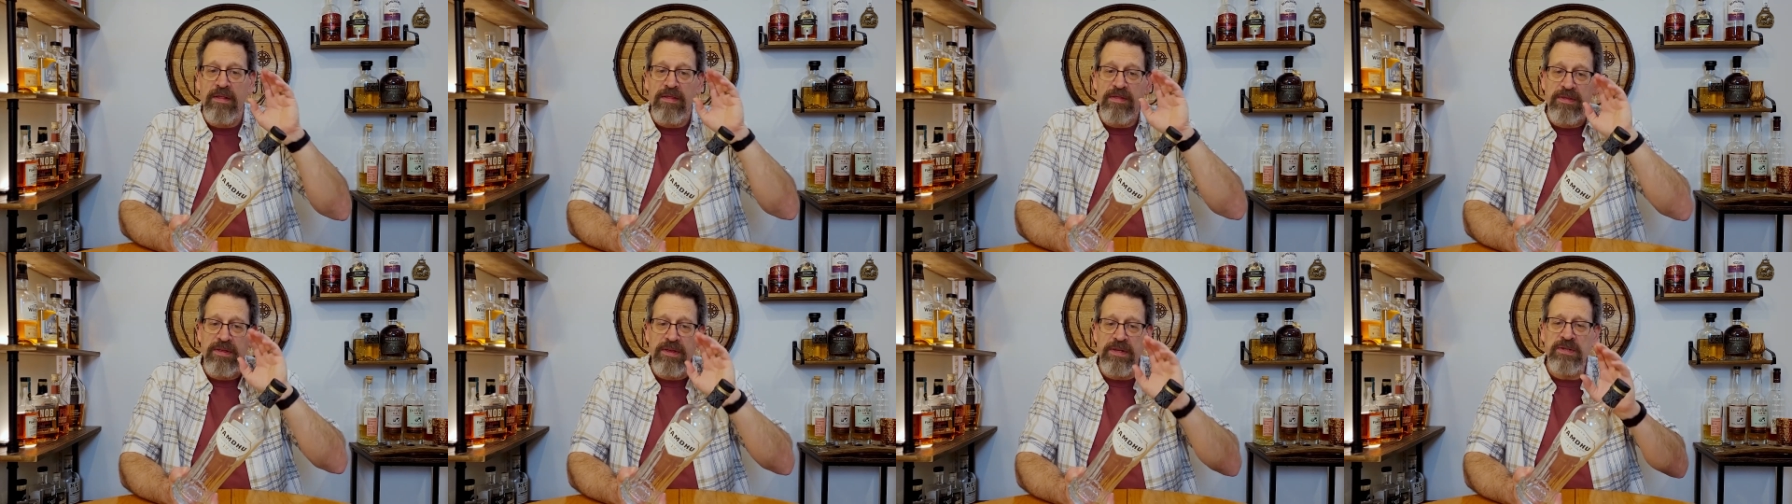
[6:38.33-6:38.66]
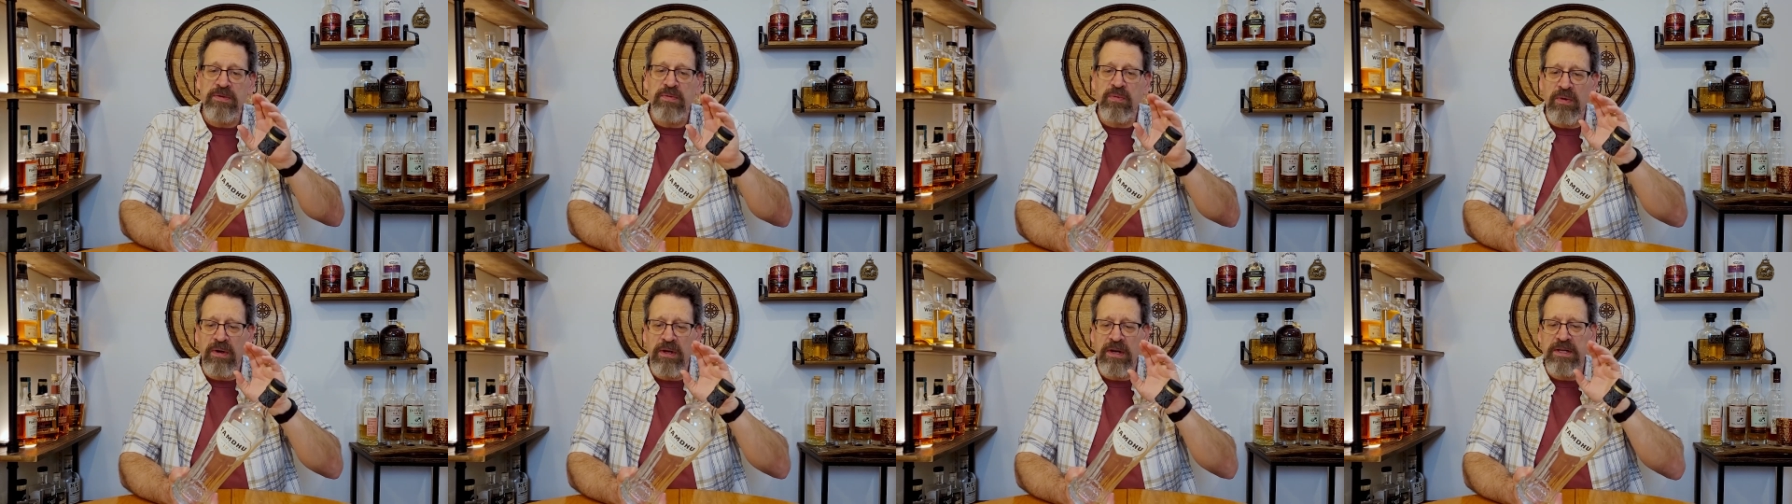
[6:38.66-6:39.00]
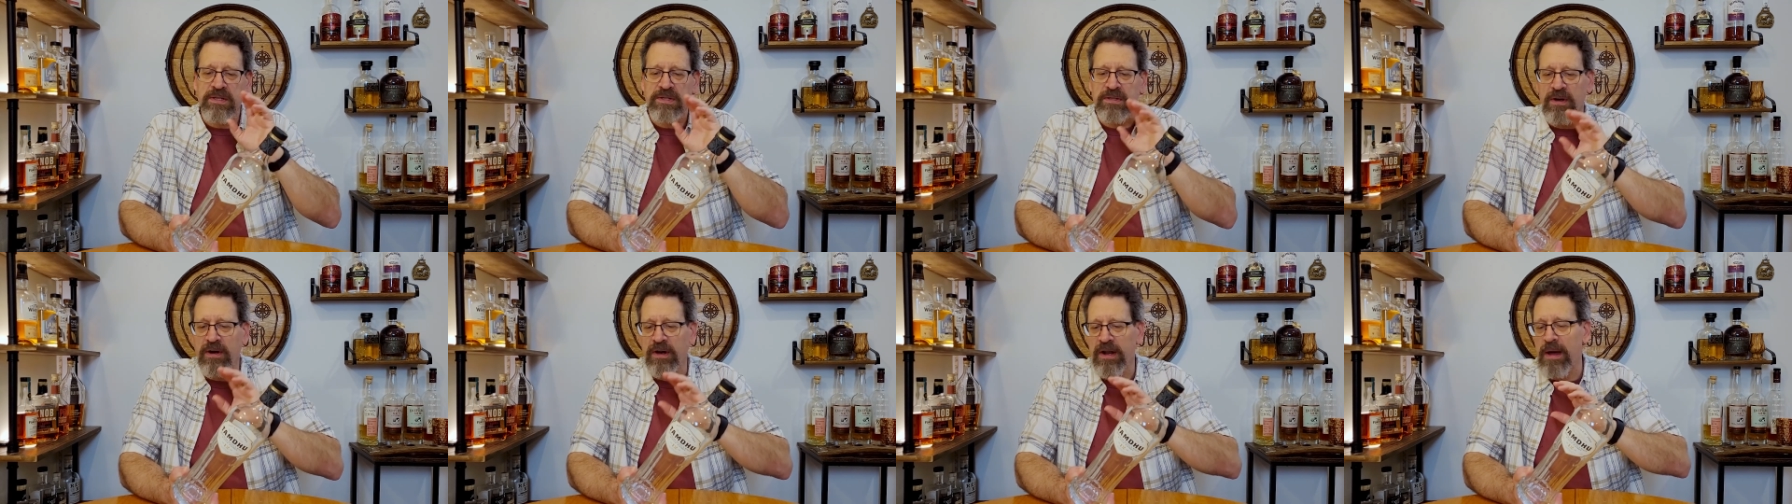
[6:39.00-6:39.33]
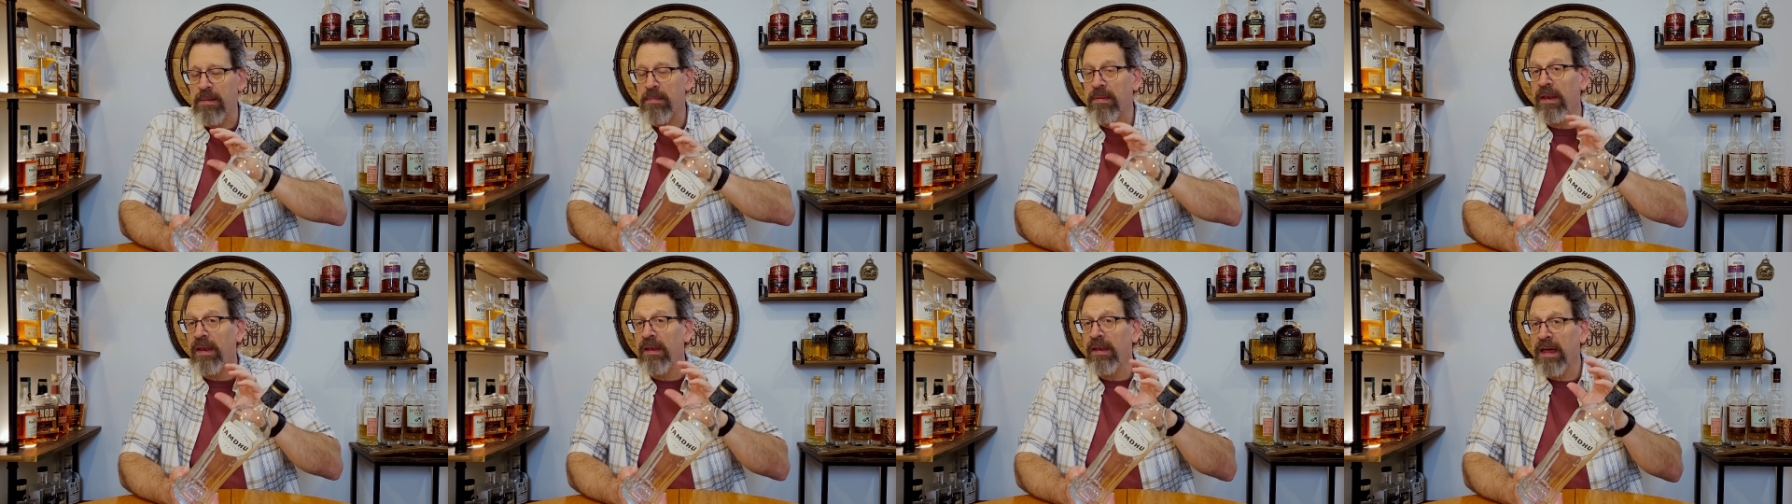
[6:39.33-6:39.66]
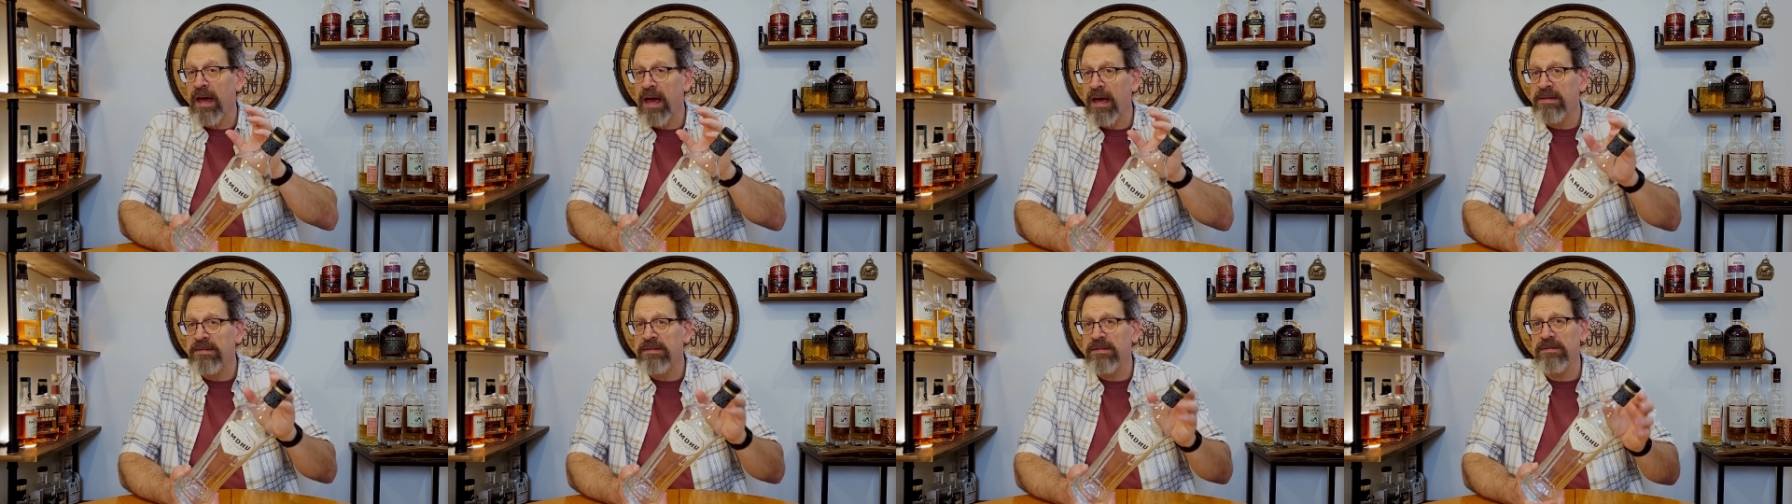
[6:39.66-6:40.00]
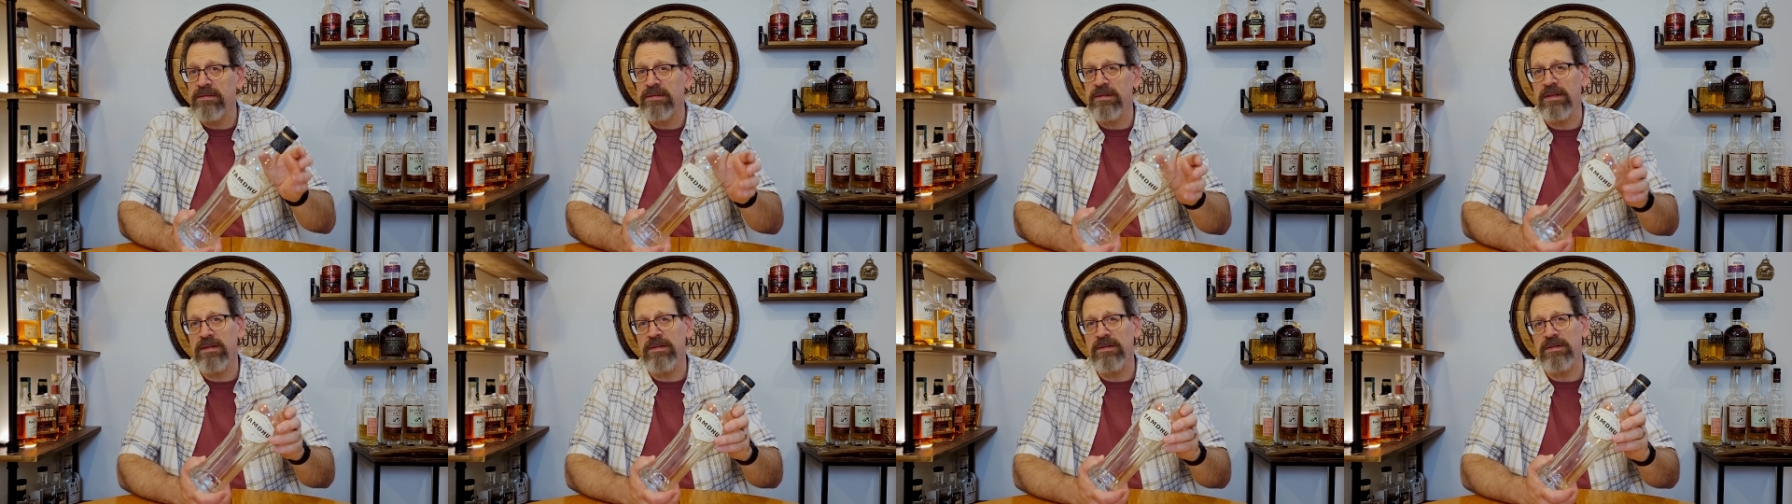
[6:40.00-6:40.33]
This one has gone up less
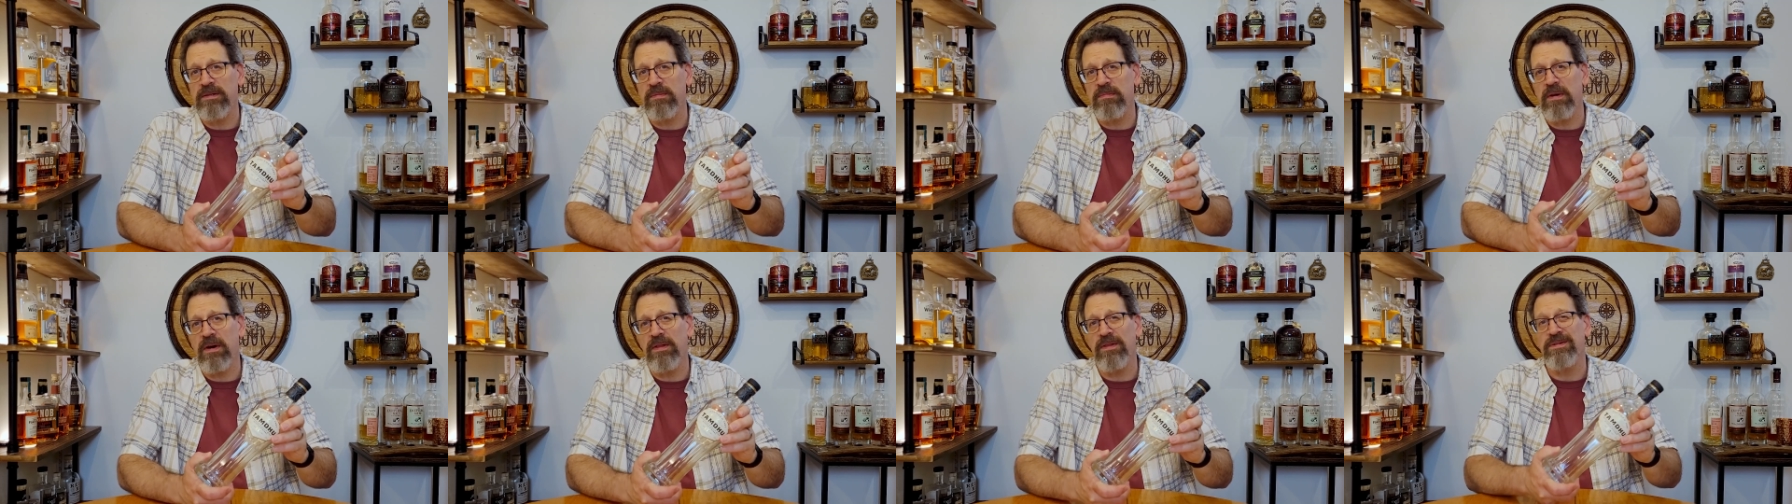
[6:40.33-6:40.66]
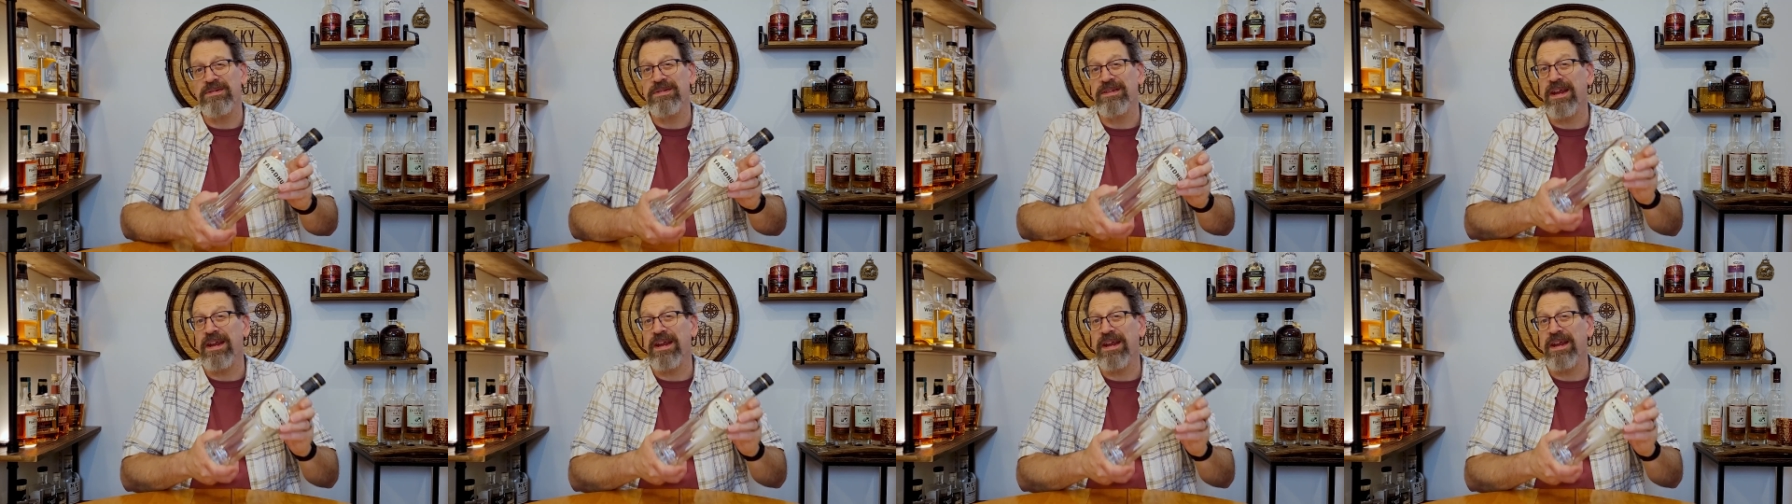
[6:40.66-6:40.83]
than some others,